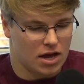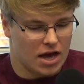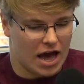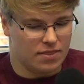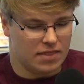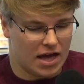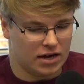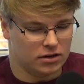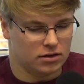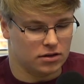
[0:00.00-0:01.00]
And
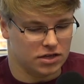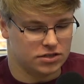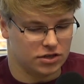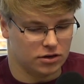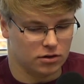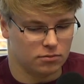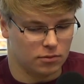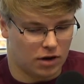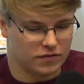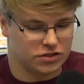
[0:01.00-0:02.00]
then this year,
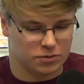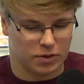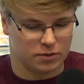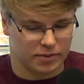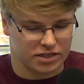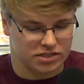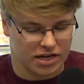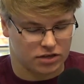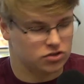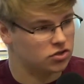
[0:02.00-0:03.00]
obviously, beat them by
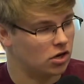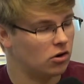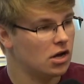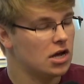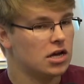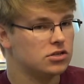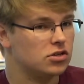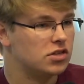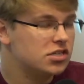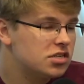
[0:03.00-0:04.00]
6. So
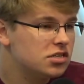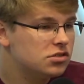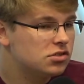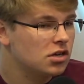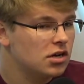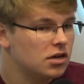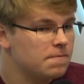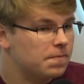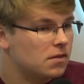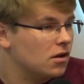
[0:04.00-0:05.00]
this is
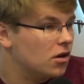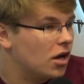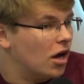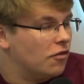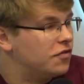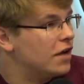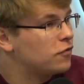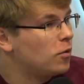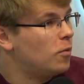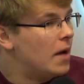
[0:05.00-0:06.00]
a
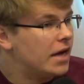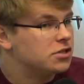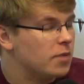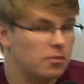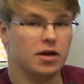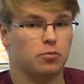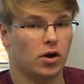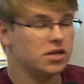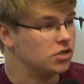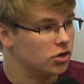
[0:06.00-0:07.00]
favorable matchup. And Mike
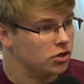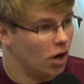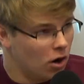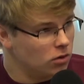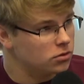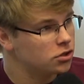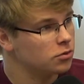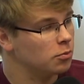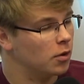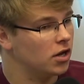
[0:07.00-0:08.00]
Bray's a good coach,
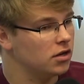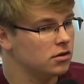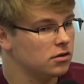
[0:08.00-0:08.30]
but